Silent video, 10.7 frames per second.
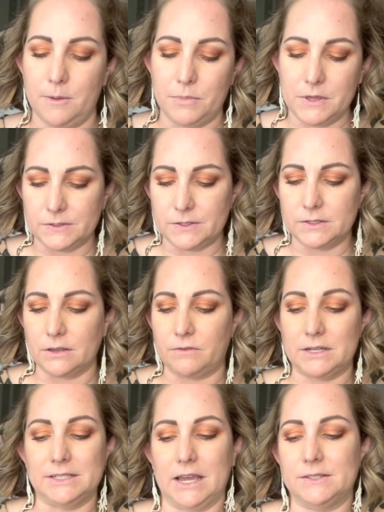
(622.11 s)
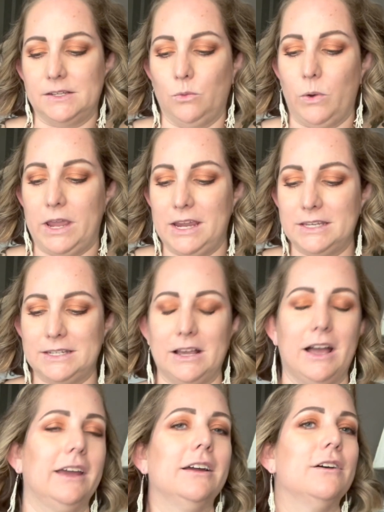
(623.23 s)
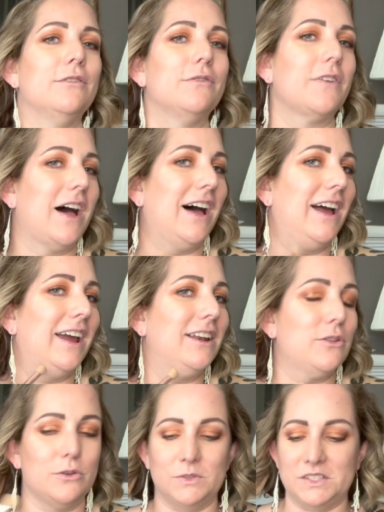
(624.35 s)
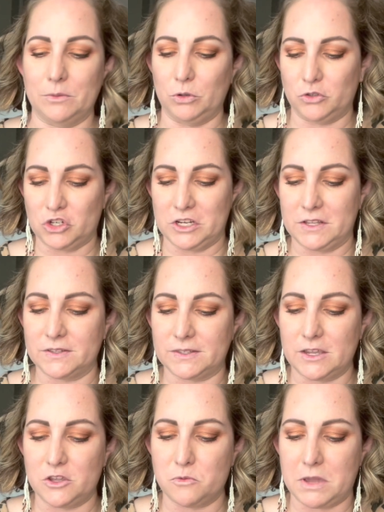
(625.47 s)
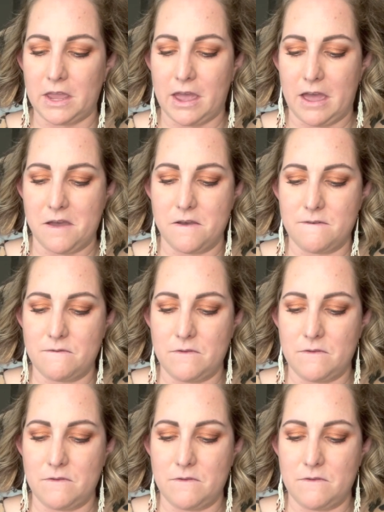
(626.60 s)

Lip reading: This is a fantastic way to kind of hide those double chins that you may have.